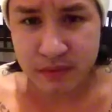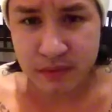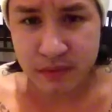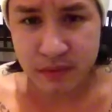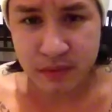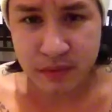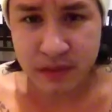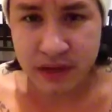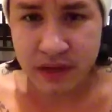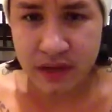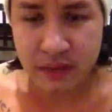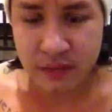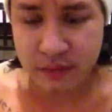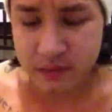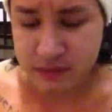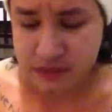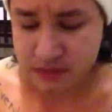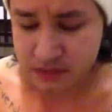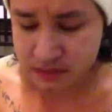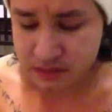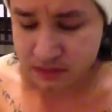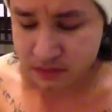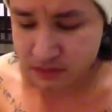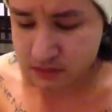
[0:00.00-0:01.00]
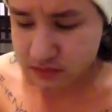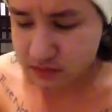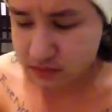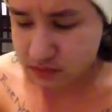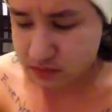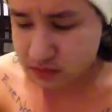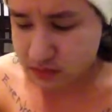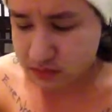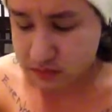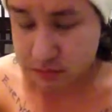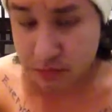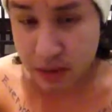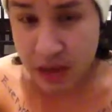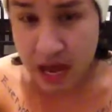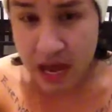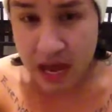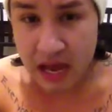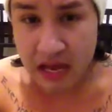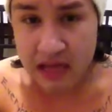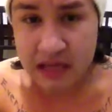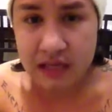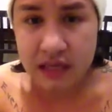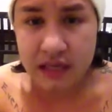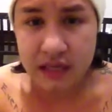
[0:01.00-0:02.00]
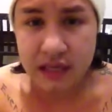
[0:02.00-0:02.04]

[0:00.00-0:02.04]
but waking up wasn't bad.